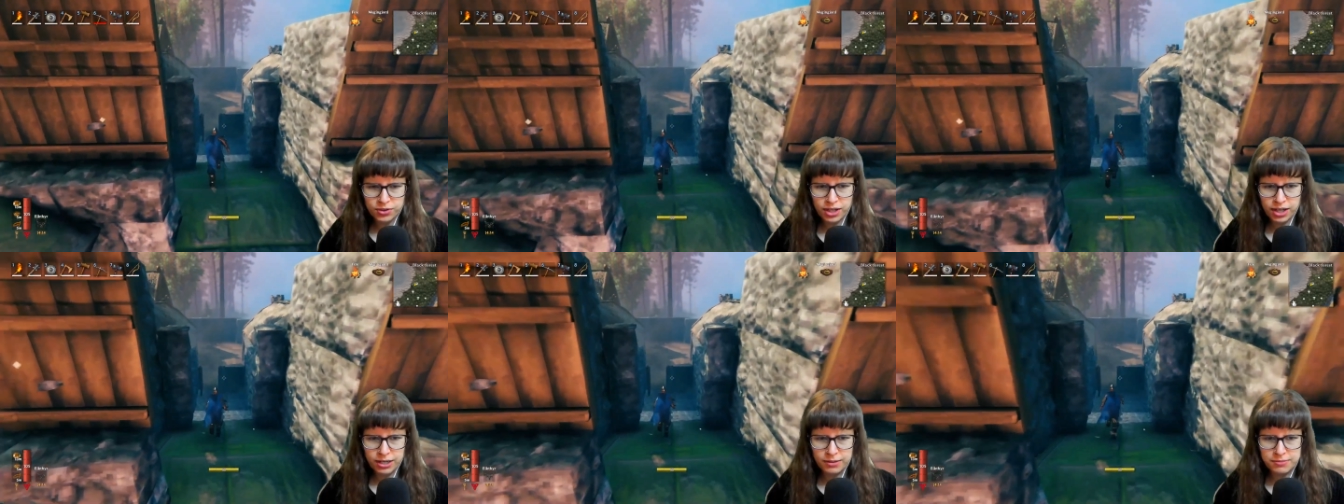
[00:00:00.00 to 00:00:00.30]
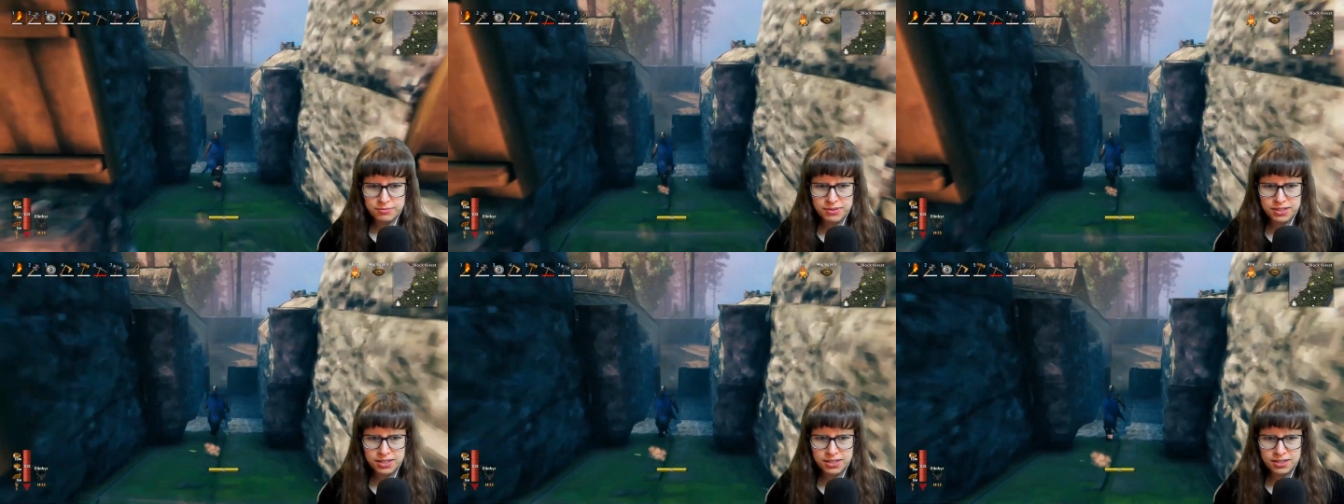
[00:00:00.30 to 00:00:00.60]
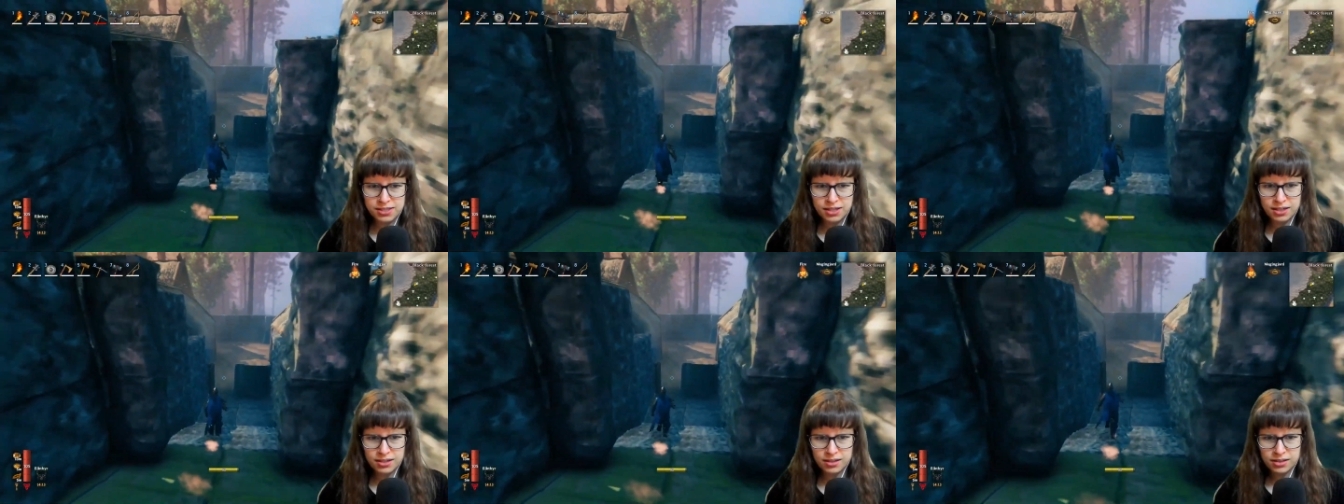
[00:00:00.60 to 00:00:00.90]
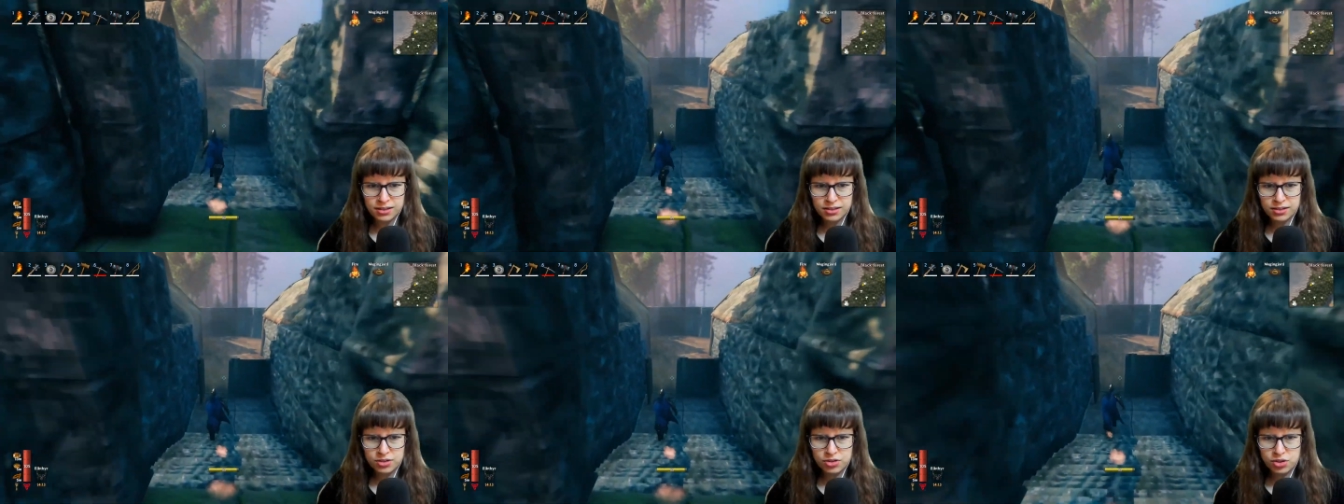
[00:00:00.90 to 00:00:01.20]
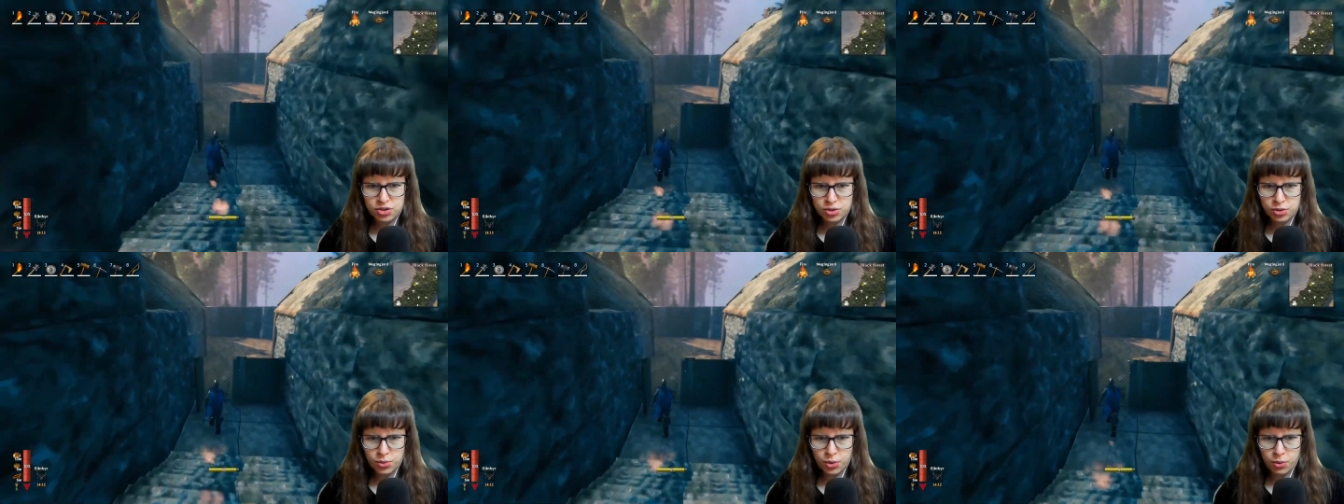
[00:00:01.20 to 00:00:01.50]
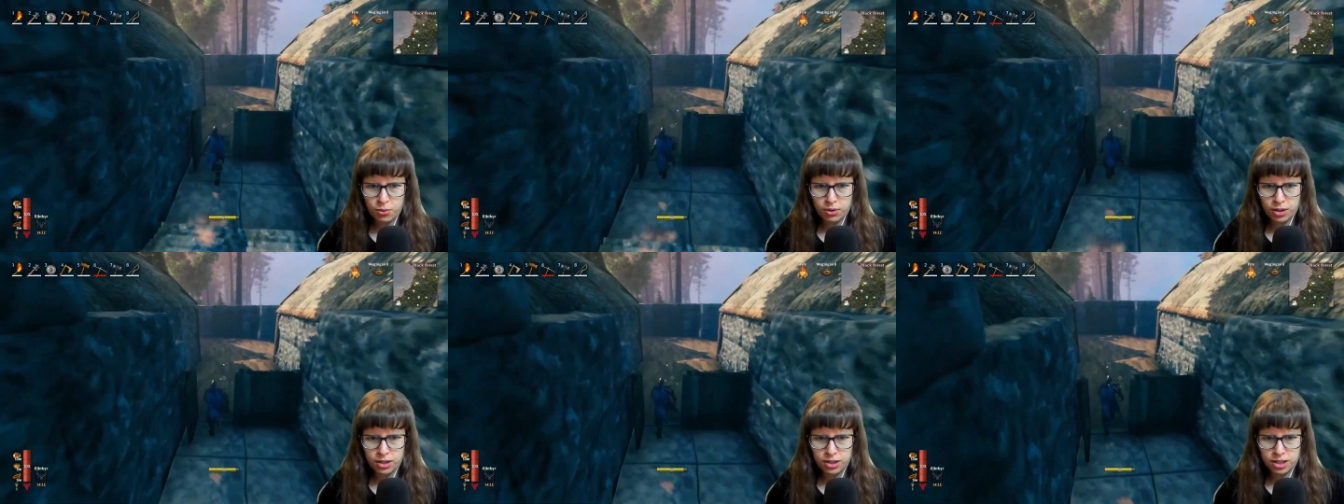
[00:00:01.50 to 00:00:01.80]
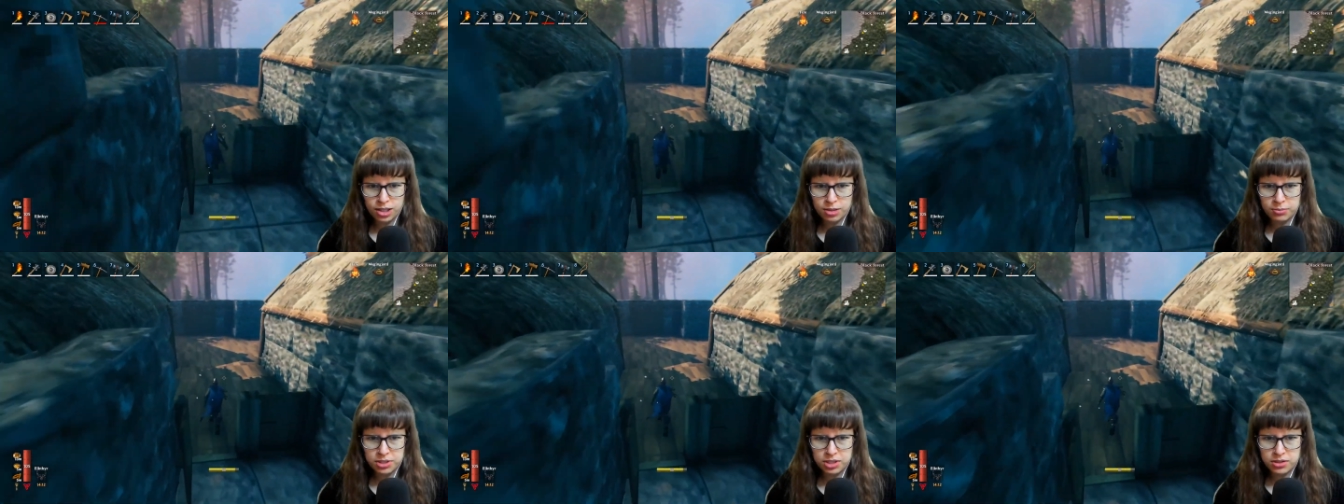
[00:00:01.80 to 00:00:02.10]
I'm still unsure what I'm
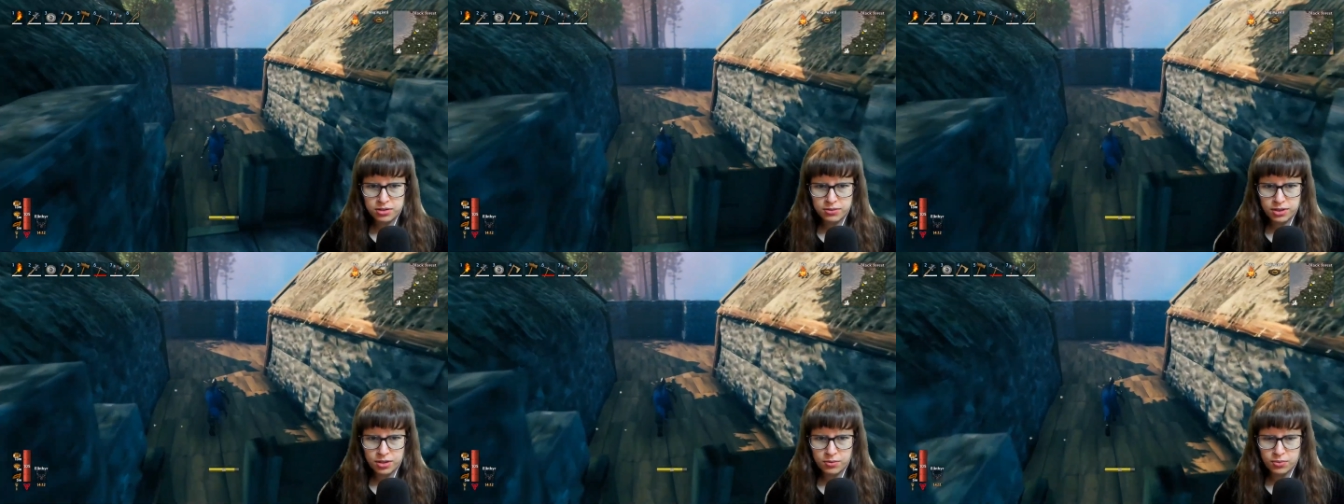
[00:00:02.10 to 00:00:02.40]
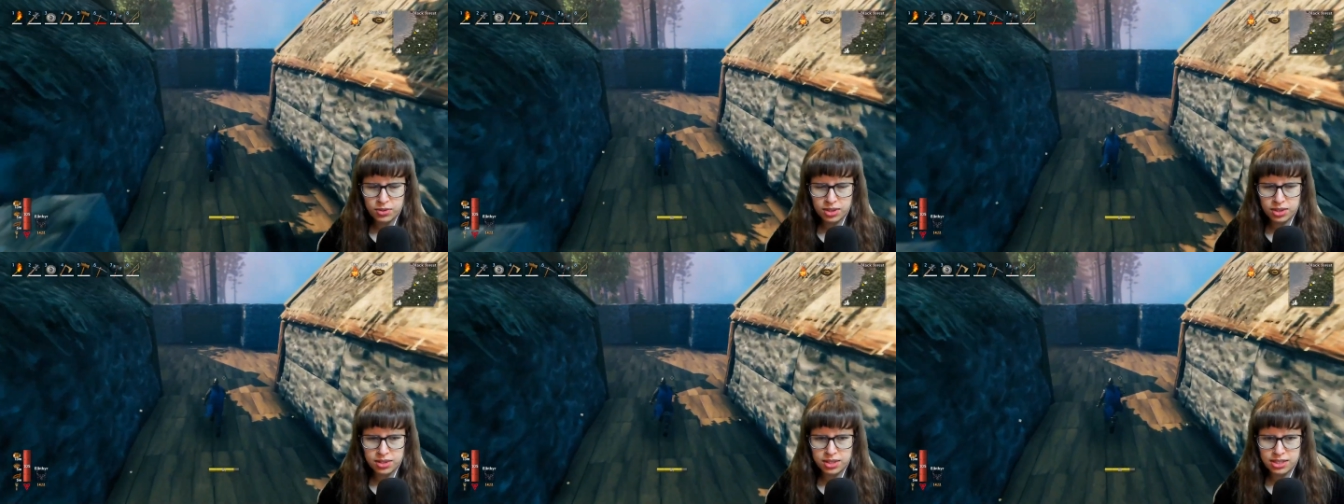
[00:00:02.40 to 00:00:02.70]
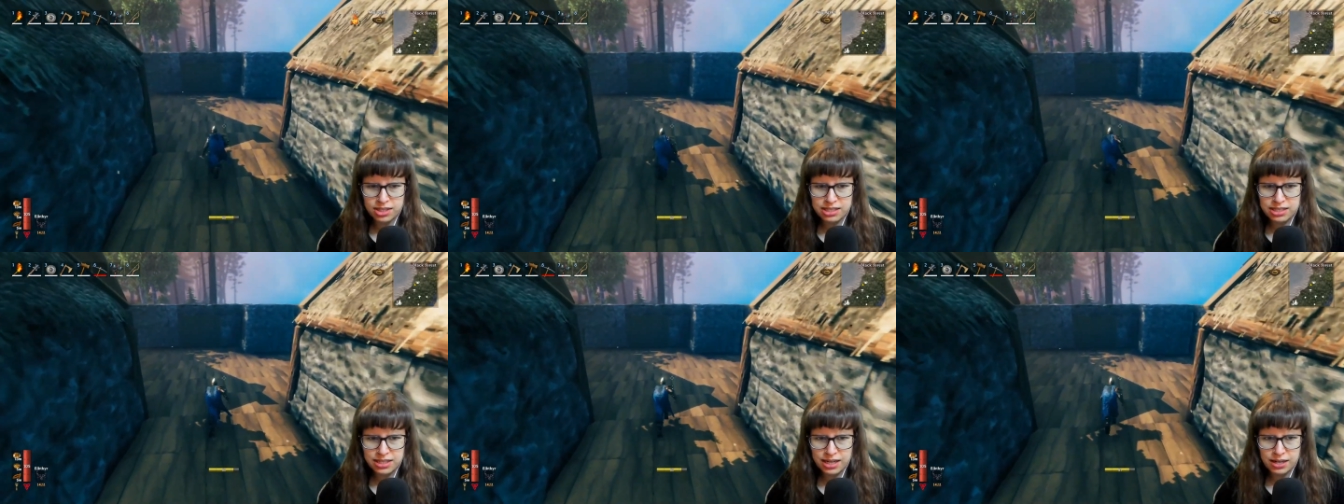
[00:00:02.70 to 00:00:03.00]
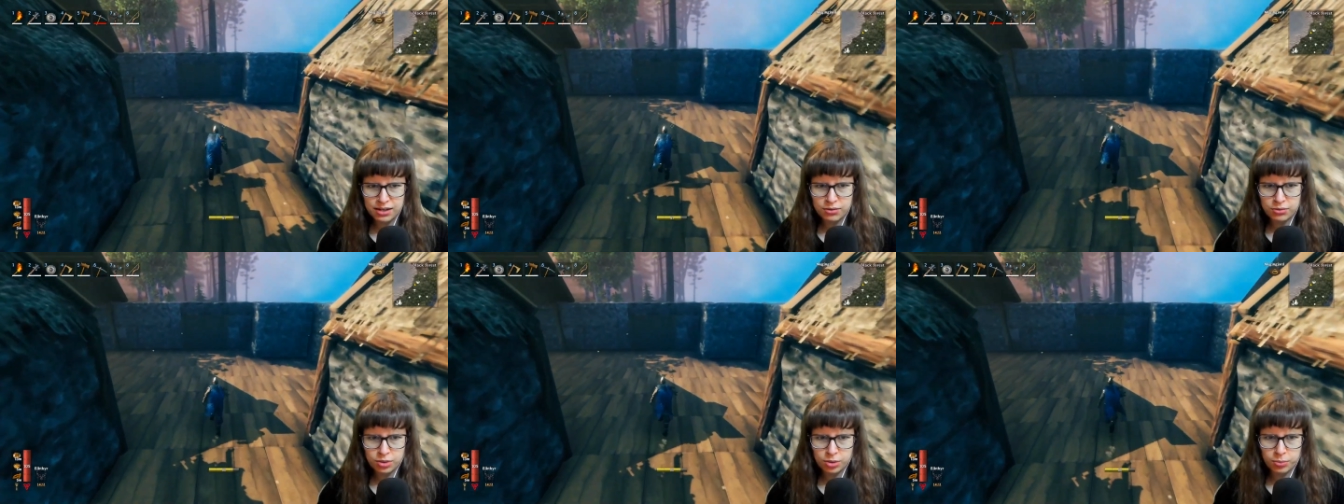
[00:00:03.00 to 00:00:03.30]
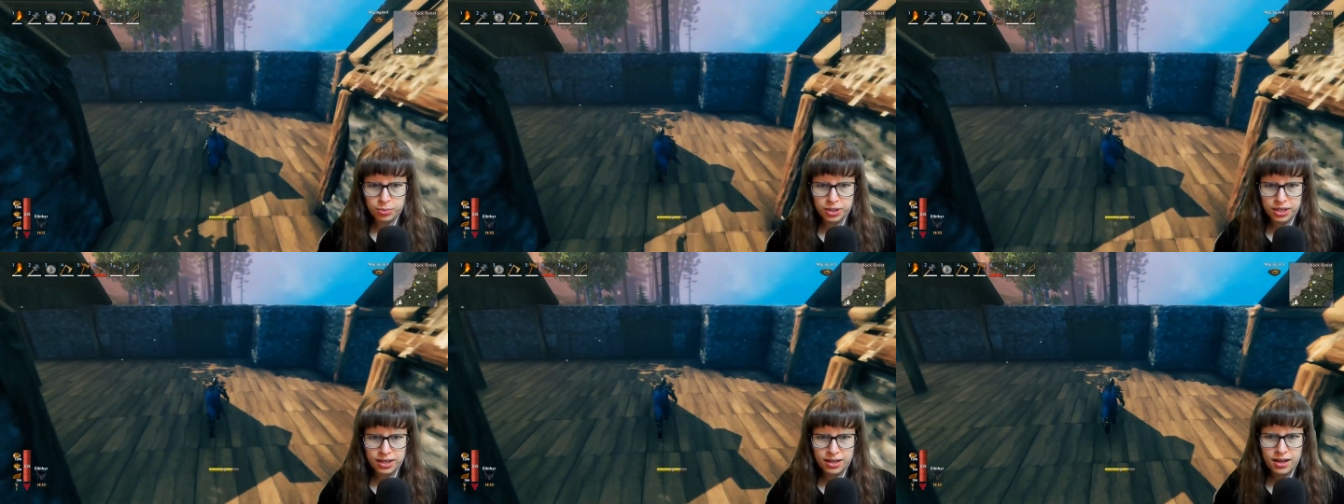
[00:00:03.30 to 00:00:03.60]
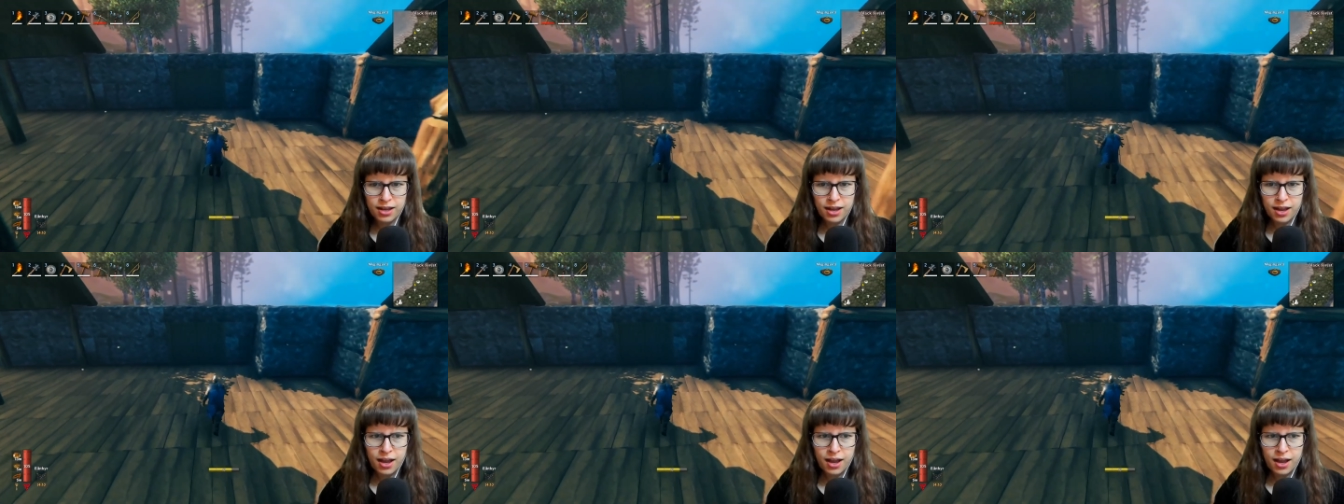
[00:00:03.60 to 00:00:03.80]
going to be doing with this central bit.